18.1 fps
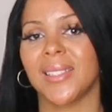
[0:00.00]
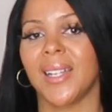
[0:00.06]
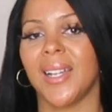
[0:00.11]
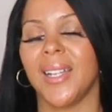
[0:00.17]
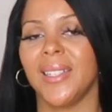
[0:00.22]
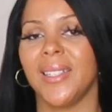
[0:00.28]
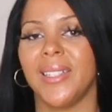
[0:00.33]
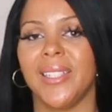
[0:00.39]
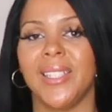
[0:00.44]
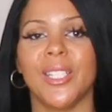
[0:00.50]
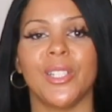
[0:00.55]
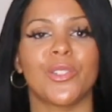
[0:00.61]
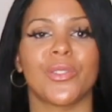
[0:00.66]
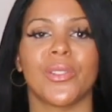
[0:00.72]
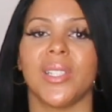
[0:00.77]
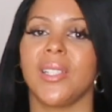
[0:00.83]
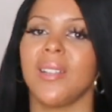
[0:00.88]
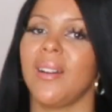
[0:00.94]
that I
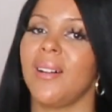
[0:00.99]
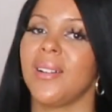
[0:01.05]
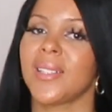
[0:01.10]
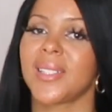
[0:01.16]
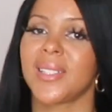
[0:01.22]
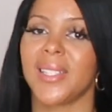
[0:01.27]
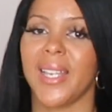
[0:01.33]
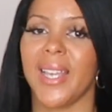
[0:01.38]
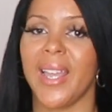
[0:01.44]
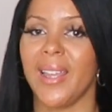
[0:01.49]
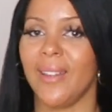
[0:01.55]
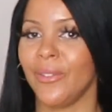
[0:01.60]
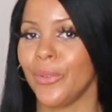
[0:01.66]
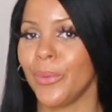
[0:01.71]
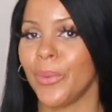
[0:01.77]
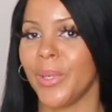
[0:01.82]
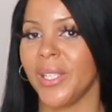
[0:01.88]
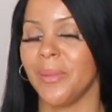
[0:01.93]
literally asked
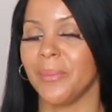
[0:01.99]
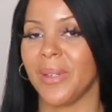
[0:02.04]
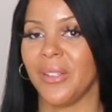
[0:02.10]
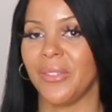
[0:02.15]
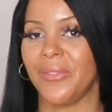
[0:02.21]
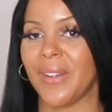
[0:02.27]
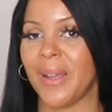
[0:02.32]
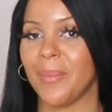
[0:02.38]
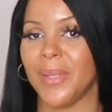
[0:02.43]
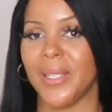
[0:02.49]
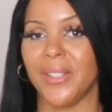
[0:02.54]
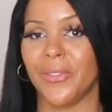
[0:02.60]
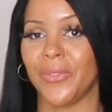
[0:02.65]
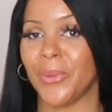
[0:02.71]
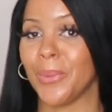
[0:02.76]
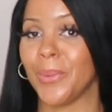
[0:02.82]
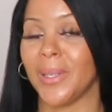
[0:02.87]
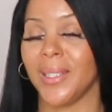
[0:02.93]
everyone in my family
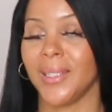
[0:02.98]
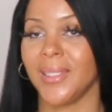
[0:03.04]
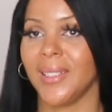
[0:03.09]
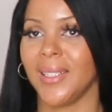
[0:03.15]
for one,